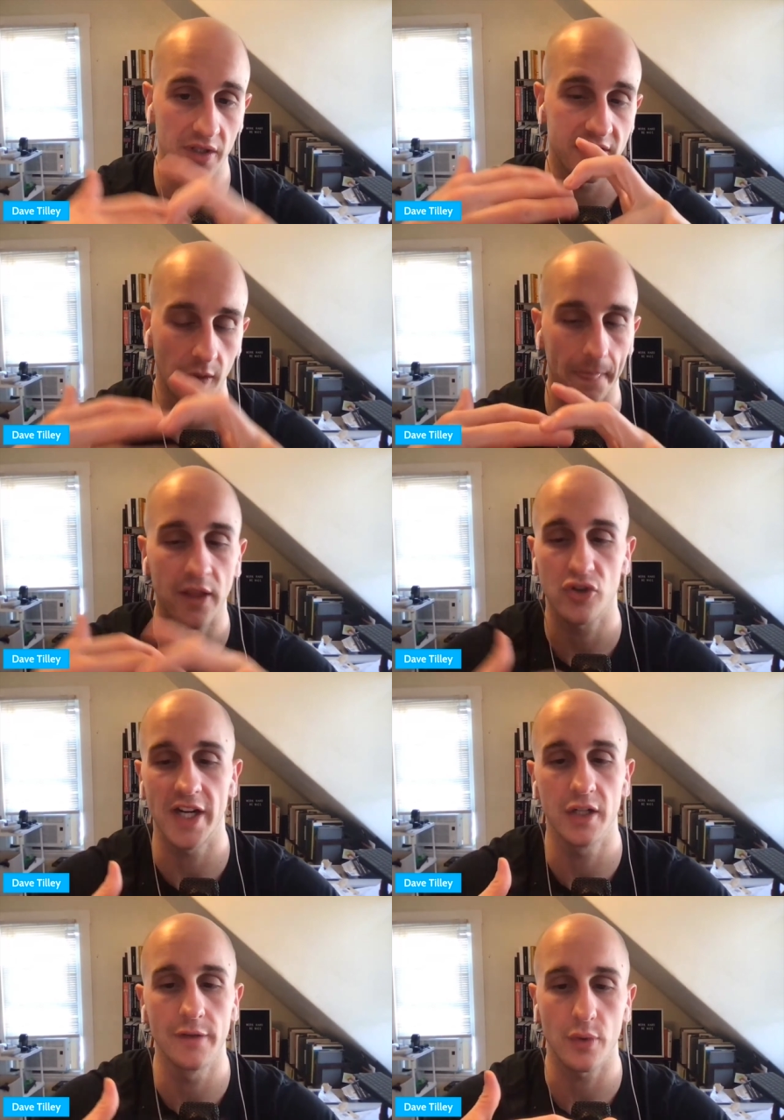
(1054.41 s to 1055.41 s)
So try to
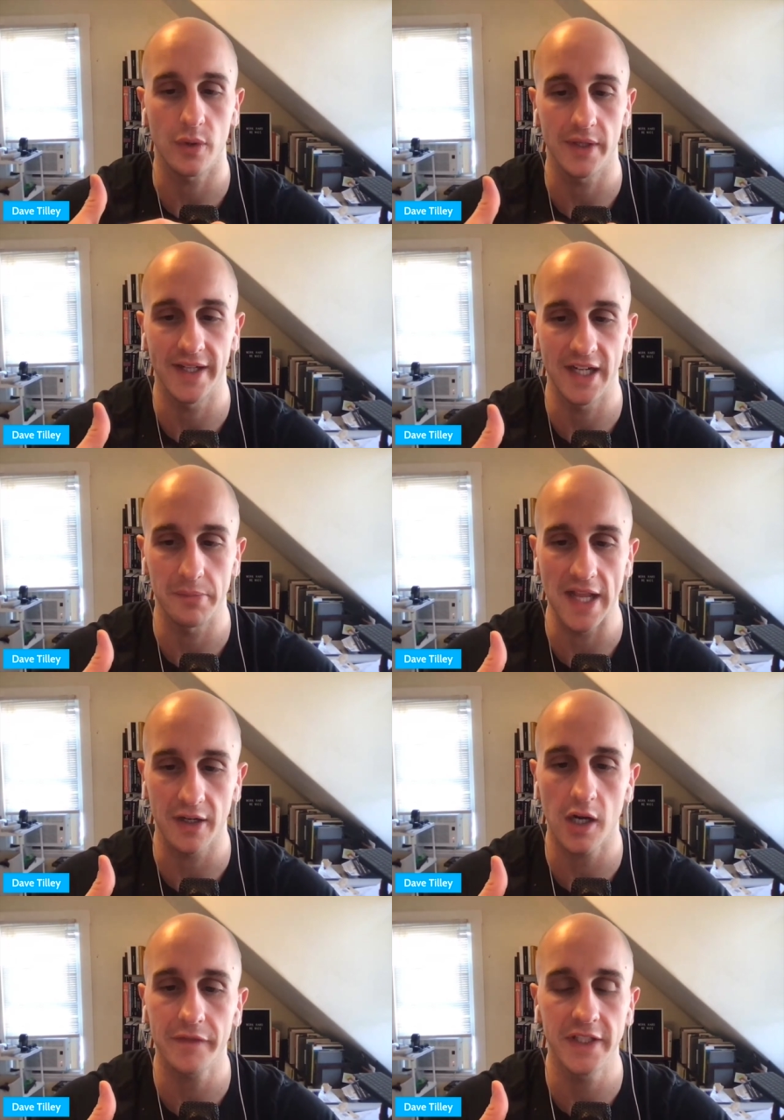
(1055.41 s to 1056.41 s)
go for organic black
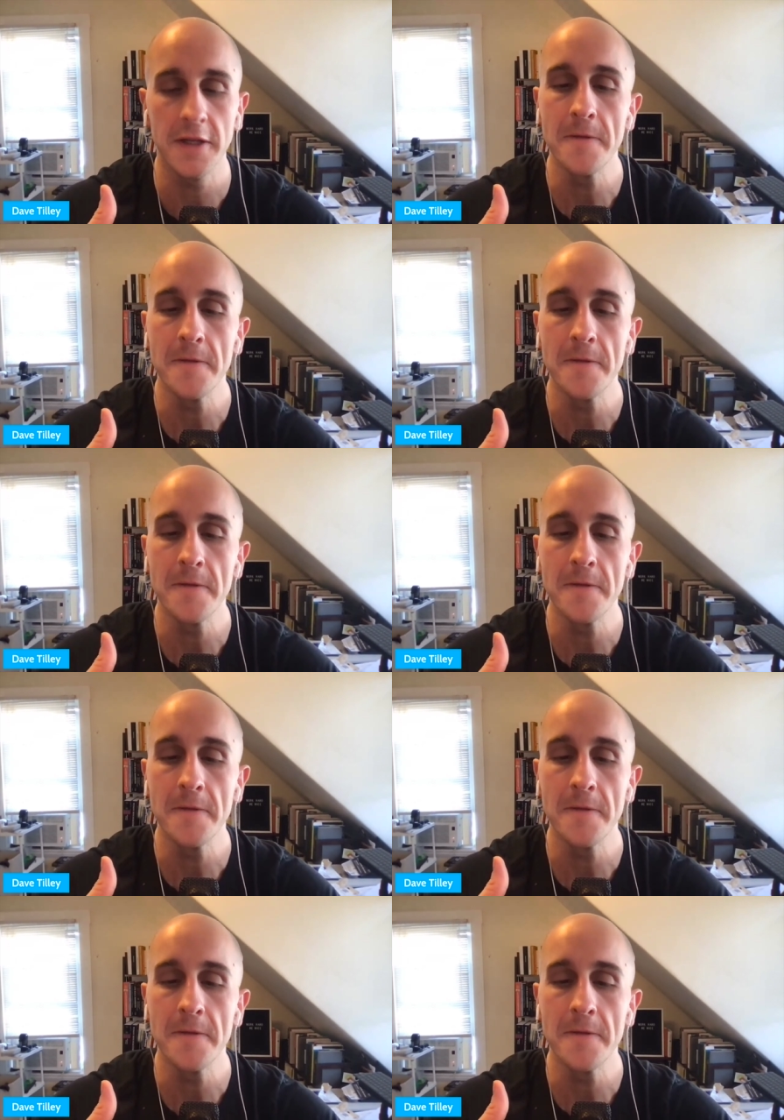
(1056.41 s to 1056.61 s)
coffee.